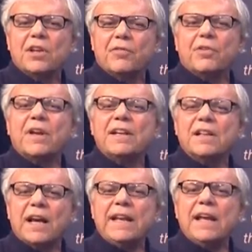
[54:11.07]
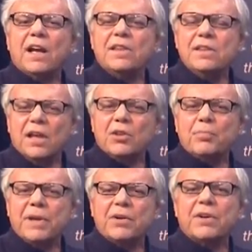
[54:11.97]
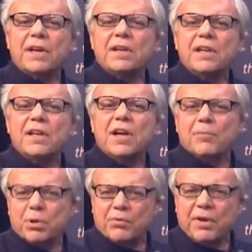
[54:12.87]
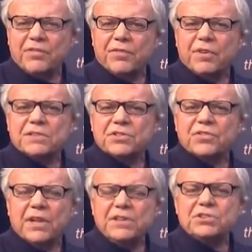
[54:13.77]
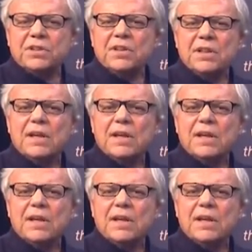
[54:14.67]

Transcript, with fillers: for igniting another period of progressive legislation